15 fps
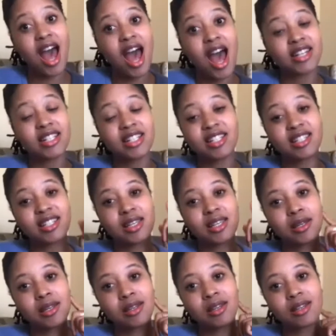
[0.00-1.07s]
I didn't
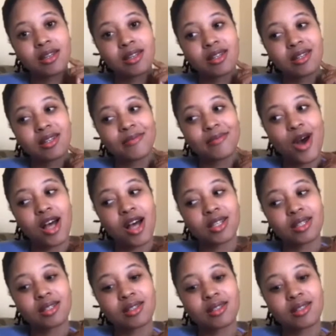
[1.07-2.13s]
see
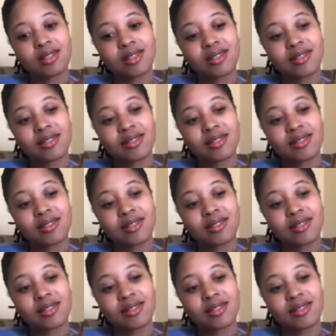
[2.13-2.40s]
masks.